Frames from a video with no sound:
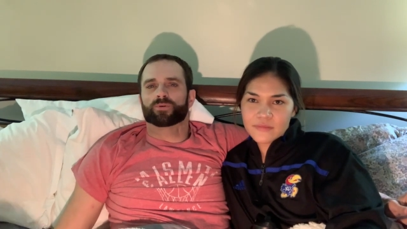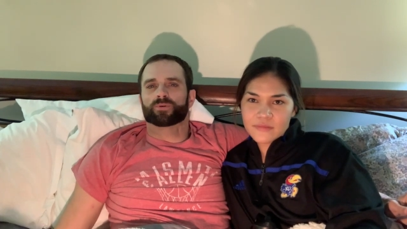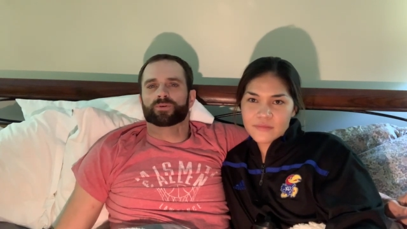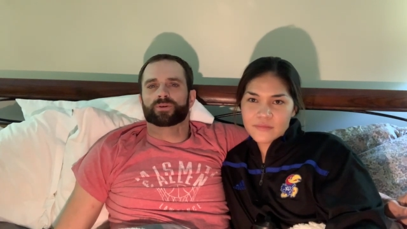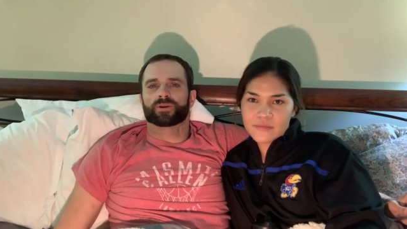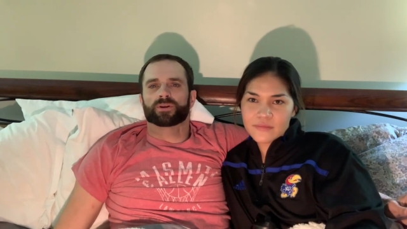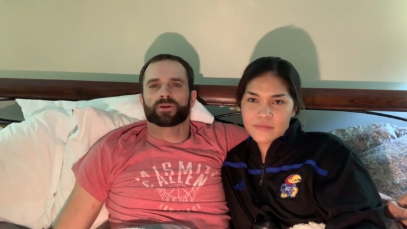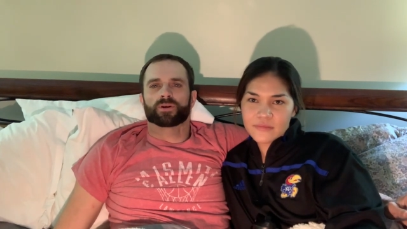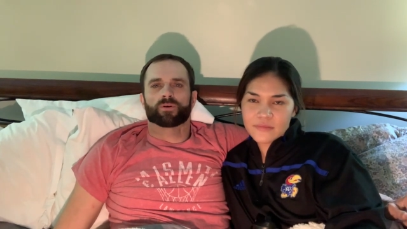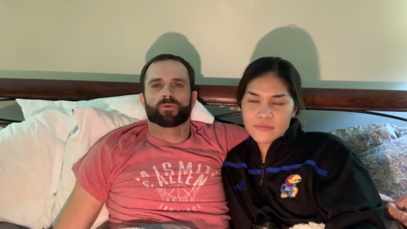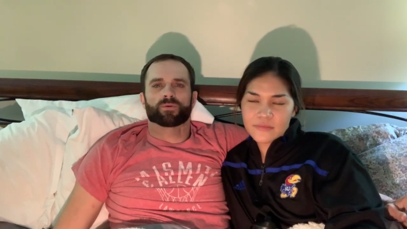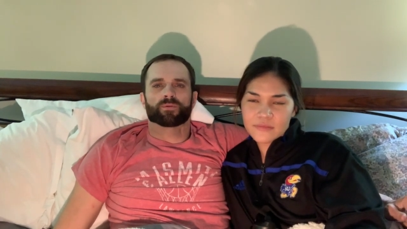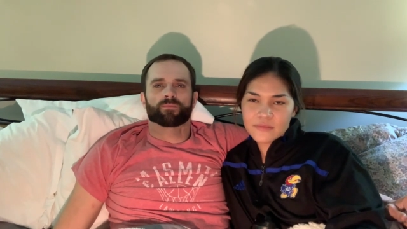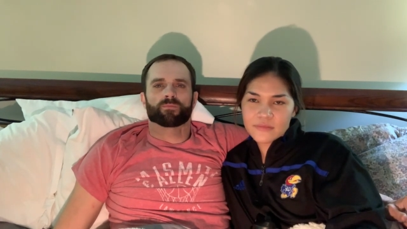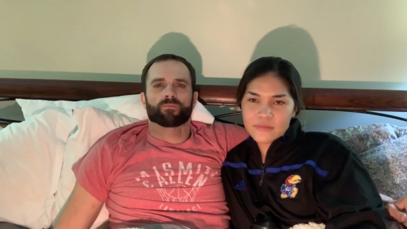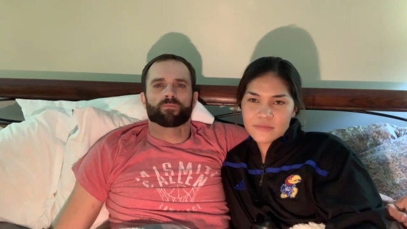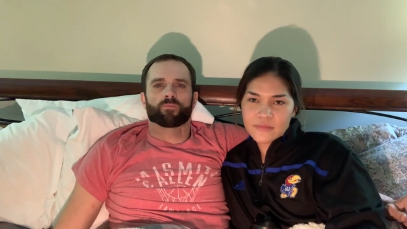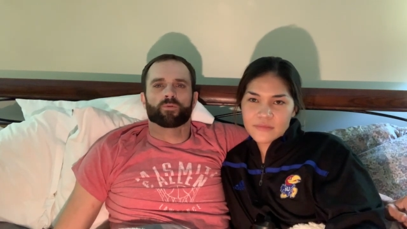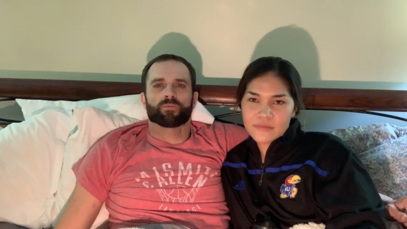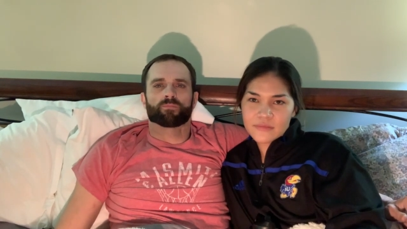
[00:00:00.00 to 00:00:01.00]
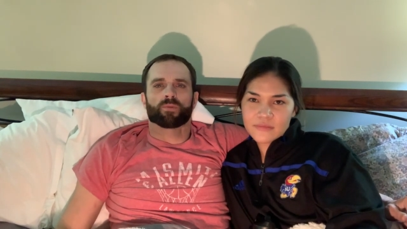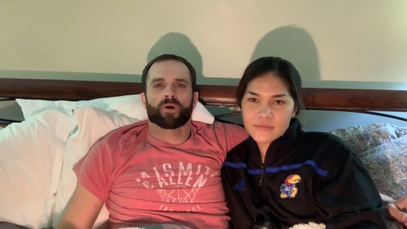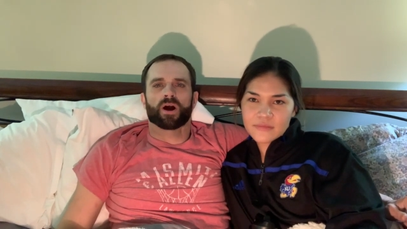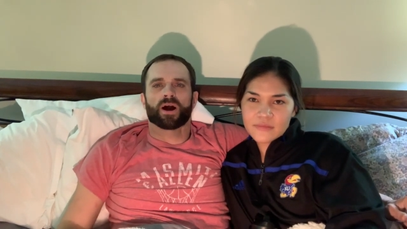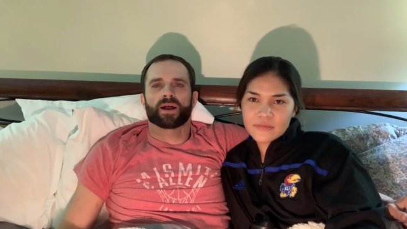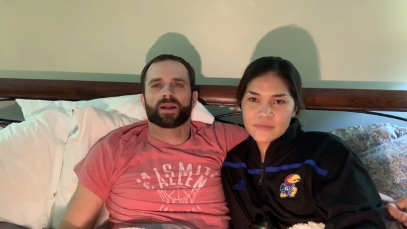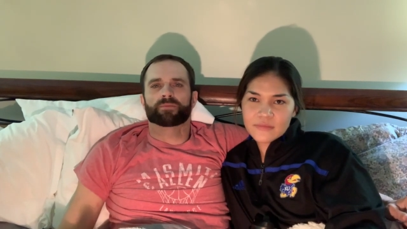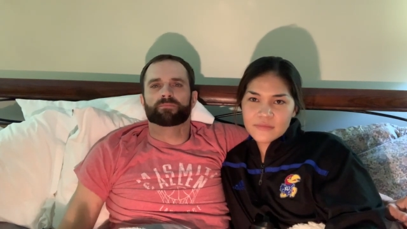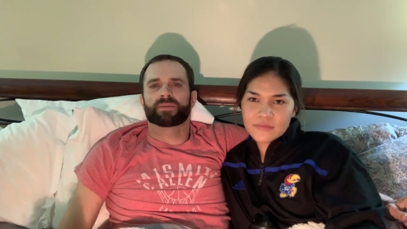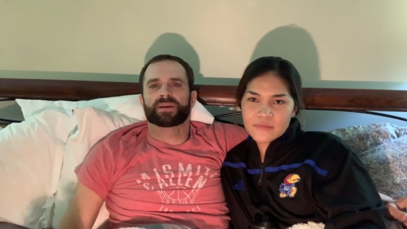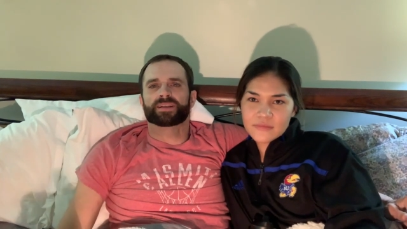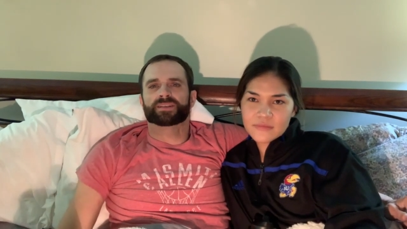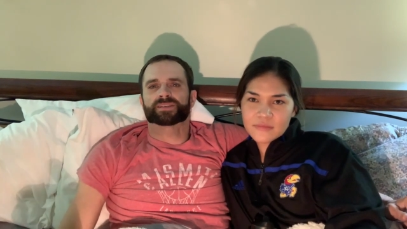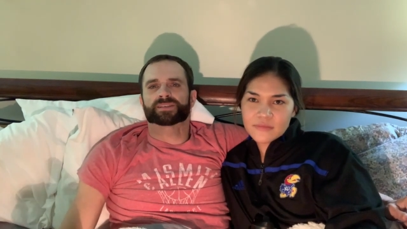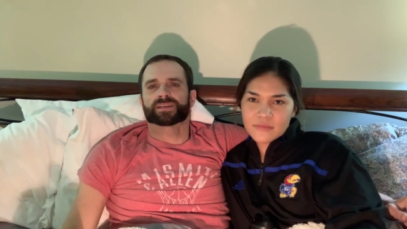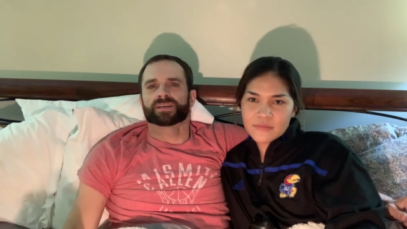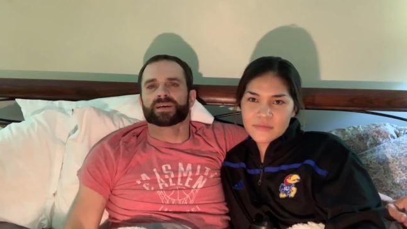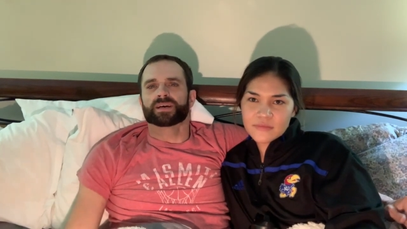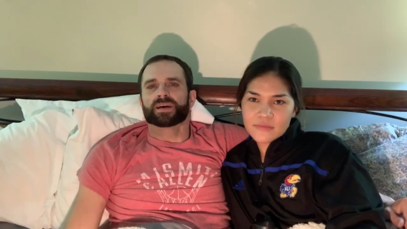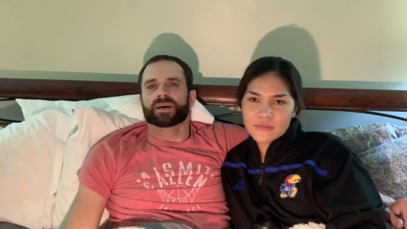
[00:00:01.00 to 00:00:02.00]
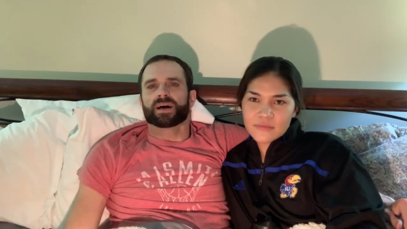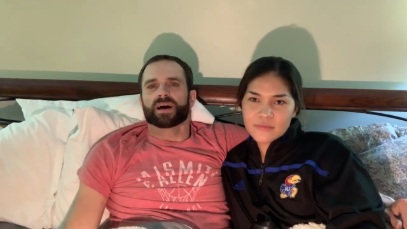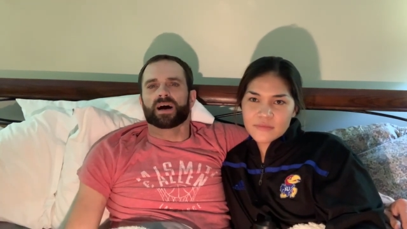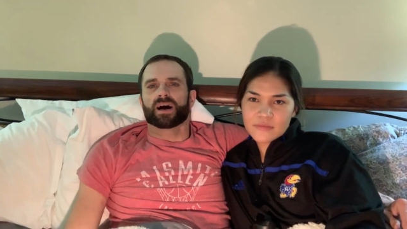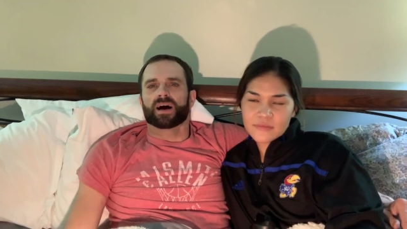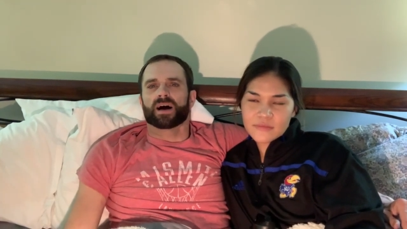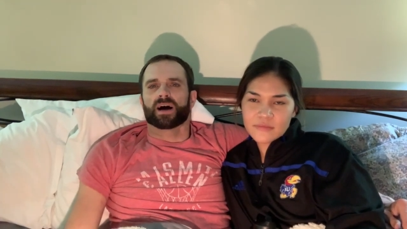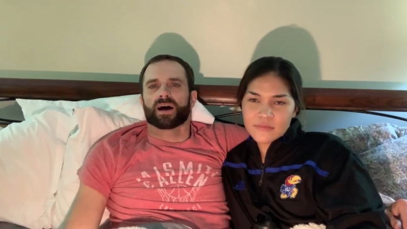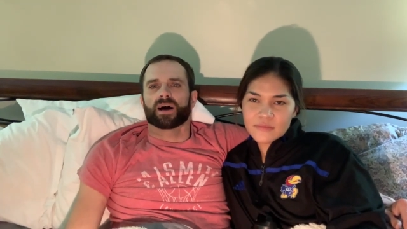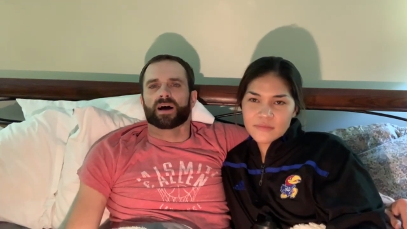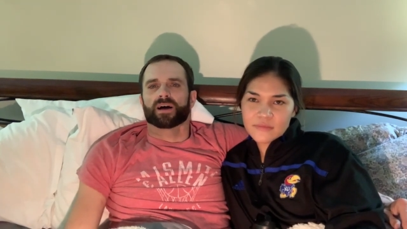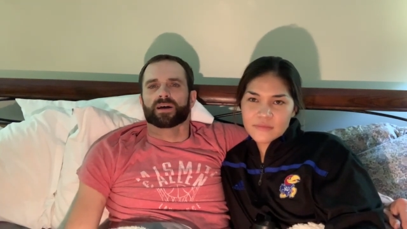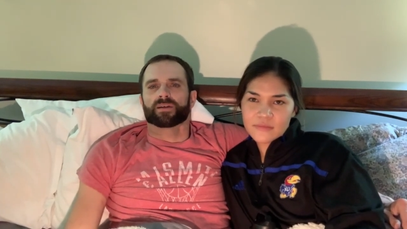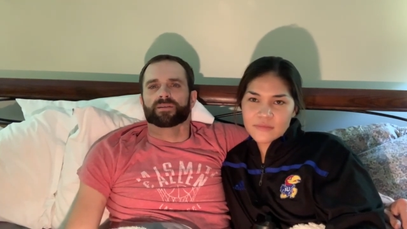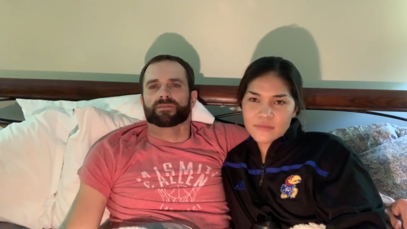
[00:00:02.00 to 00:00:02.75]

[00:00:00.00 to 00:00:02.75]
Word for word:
Speaker 1: You know, when, when Bryan meets uh,